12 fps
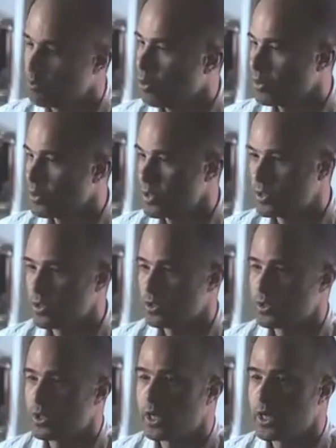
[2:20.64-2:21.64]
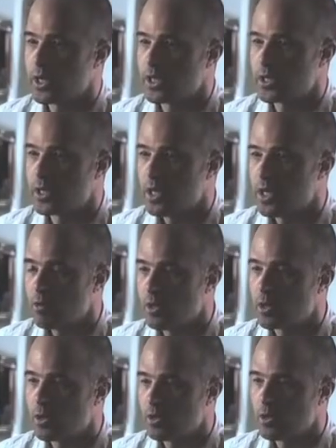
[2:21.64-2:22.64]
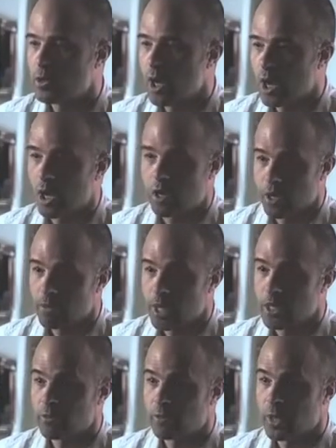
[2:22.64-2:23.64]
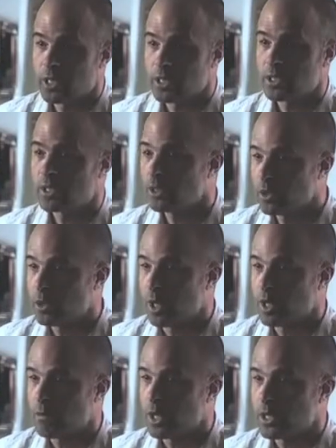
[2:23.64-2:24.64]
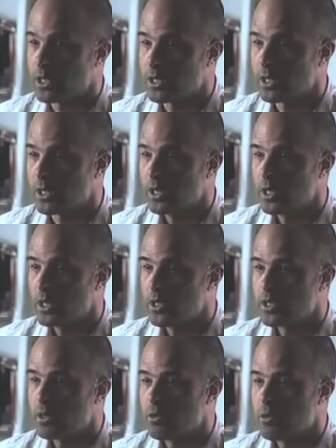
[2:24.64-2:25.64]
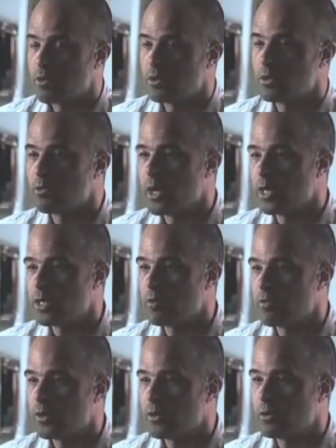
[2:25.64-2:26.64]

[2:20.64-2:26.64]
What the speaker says: boxes and containers which are made of plastic and look like plastic. So we wanted to make something